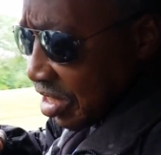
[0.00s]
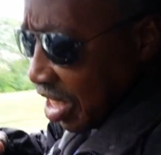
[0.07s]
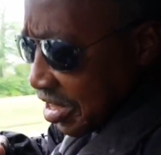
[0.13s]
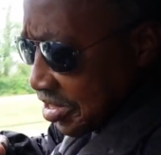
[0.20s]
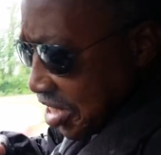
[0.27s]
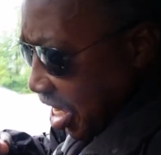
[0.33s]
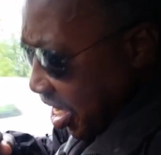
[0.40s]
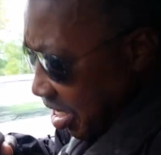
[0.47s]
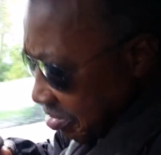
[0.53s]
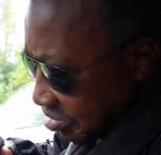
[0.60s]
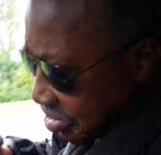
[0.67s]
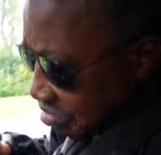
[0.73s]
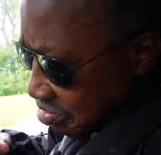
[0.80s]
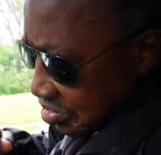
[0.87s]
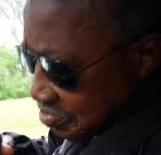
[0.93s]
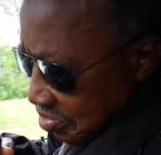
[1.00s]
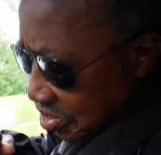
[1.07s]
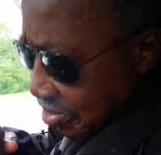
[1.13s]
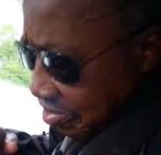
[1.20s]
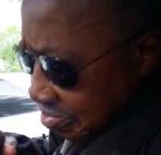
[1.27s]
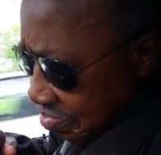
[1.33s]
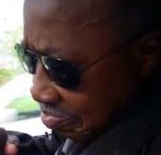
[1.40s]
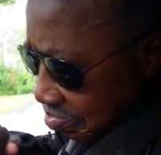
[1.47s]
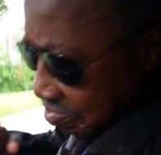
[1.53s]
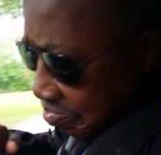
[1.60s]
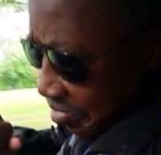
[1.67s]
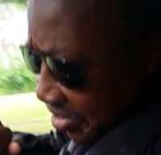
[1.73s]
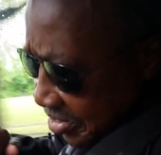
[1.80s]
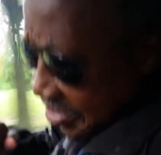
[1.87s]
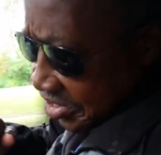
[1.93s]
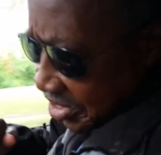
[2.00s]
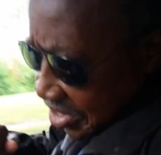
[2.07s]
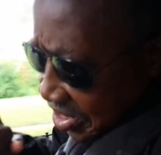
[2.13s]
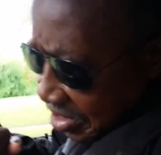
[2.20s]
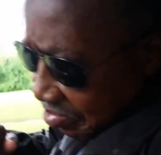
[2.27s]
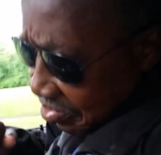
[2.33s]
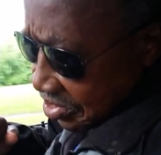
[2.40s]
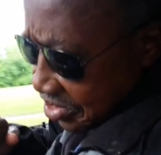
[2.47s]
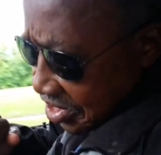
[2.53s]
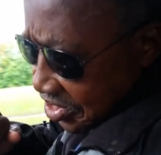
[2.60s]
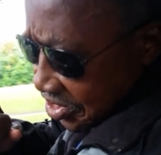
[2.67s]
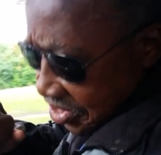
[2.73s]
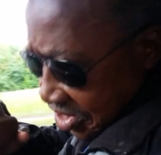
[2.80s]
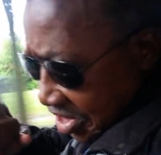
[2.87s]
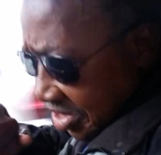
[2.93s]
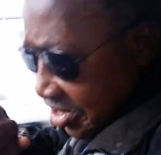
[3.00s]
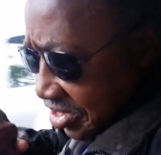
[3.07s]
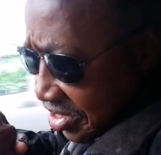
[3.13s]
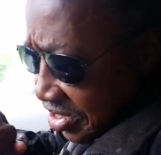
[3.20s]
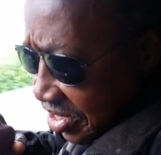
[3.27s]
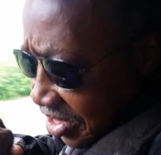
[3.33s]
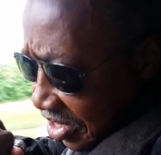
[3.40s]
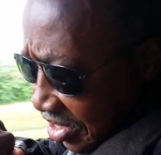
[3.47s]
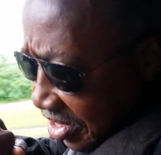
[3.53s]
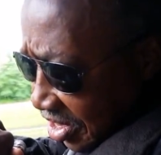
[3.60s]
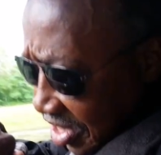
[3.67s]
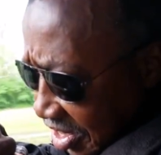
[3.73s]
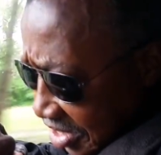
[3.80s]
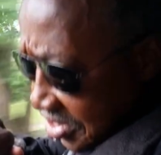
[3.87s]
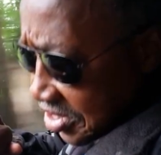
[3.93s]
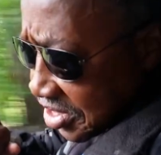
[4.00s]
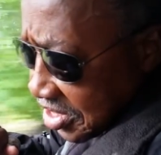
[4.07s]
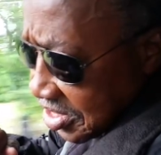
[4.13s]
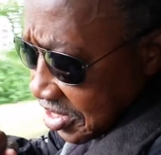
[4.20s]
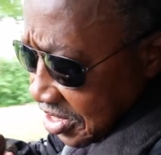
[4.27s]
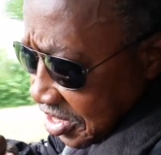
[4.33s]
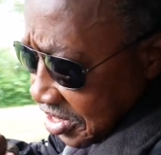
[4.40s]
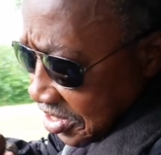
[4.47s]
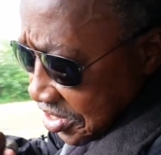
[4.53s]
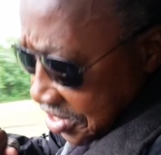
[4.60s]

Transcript: at times he was very pensive. He would just sit and listen and